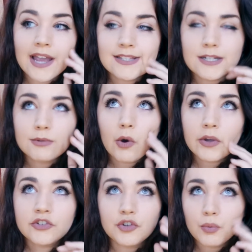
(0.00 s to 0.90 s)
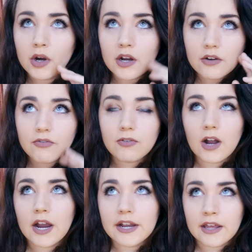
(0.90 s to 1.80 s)
I ended up going to work
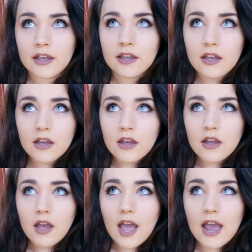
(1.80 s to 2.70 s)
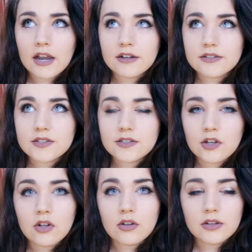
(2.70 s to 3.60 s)
Friday, and
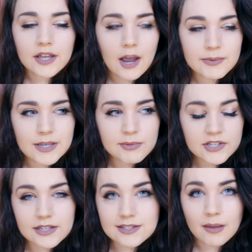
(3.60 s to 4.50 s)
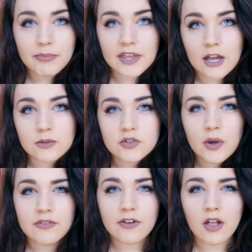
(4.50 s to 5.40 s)
still like I was able to get something out, so
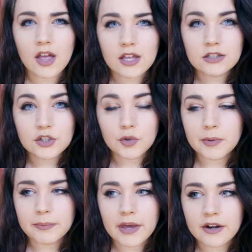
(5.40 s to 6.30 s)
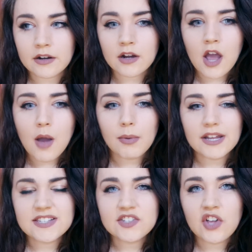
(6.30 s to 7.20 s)
I felt like a little bit better, but
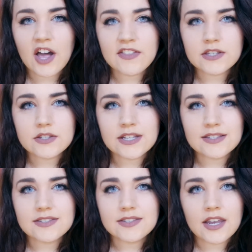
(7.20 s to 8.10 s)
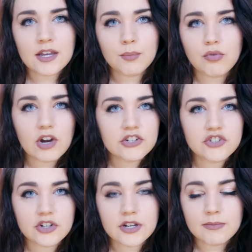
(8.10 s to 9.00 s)
I still had this insane
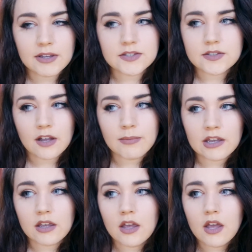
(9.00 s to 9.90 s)
pressure in my stomach.